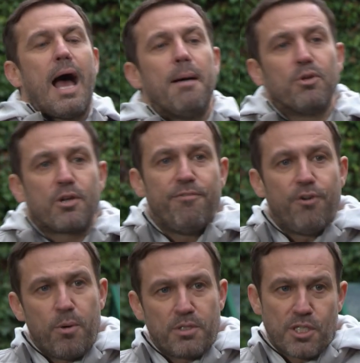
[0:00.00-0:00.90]
I'm looking
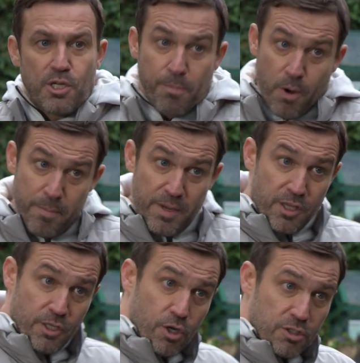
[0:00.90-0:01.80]
forward to you putting me on
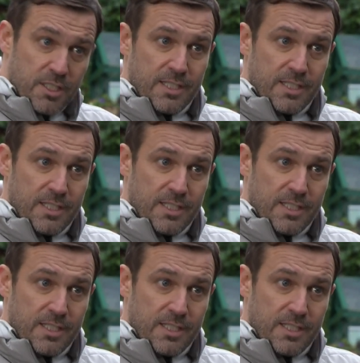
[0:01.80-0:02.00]
the naughty